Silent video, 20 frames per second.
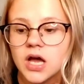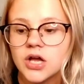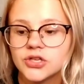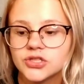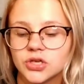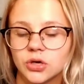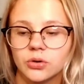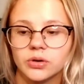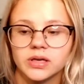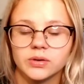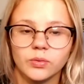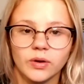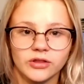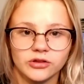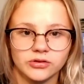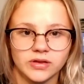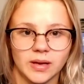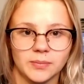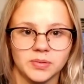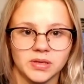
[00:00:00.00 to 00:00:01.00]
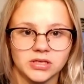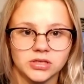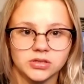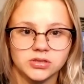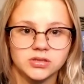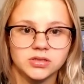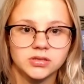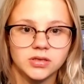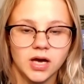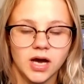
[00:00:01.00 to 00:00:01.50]
So whether that be
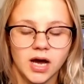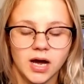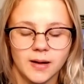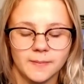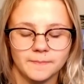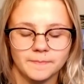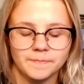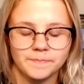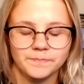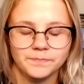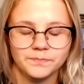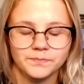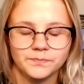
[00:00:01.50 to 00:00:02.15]
um,